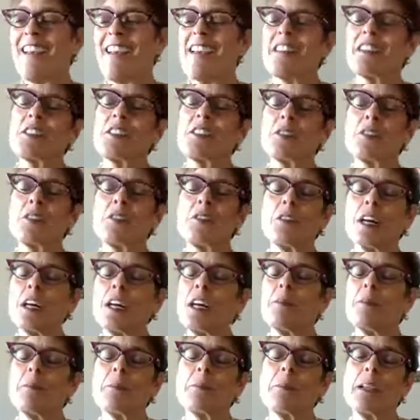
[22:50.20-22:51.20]
So
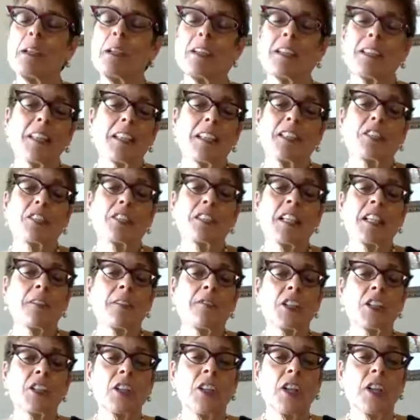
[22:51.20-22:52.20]
they just have
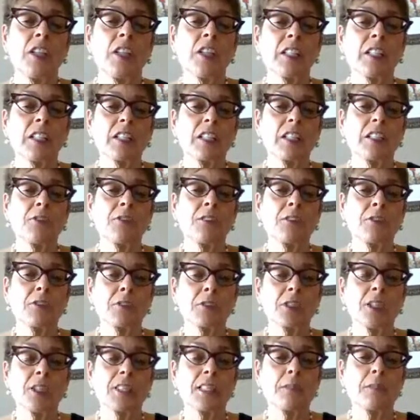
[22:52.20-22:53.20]
to call and leave a
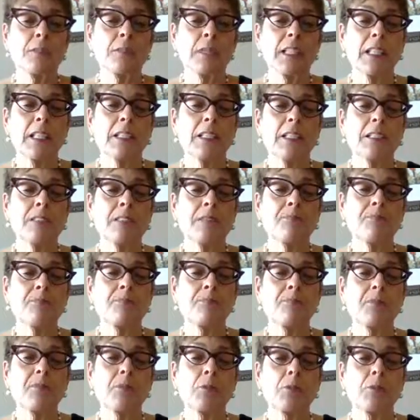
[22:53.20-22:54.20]
voicemail
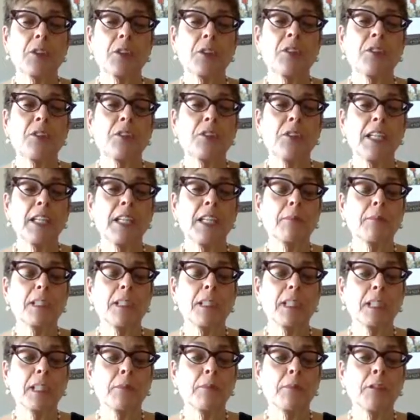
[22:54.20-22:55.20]
with their name and
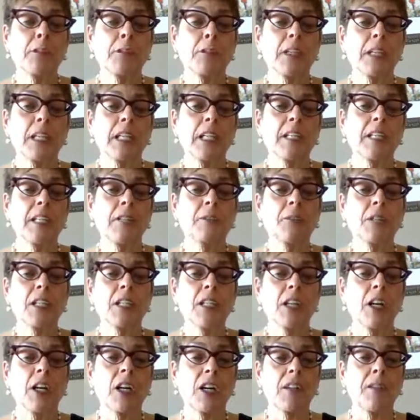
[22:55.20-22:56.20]
number, and then we
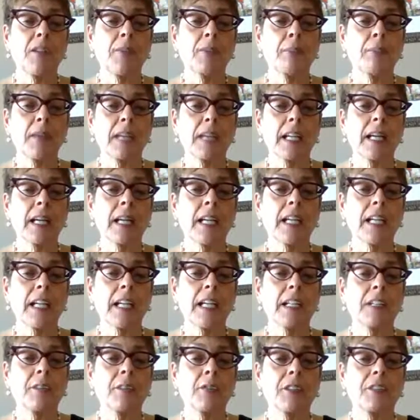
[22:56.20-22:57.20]
call them back
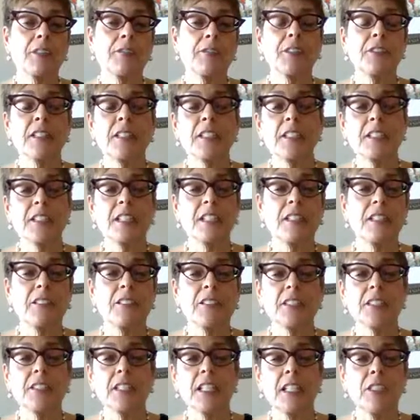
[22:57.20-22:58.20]
and we fit into their
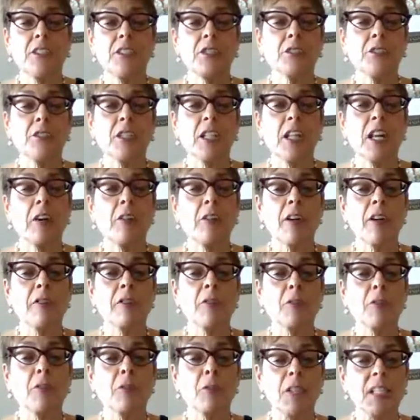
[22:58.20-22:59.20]
schedule
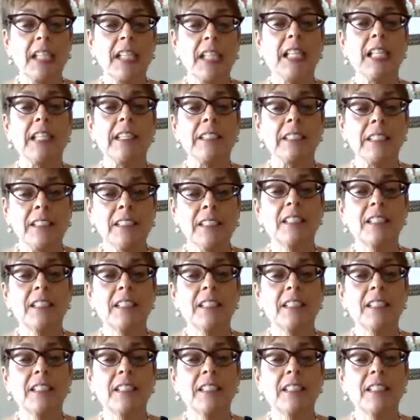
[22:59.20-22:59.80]
however we can.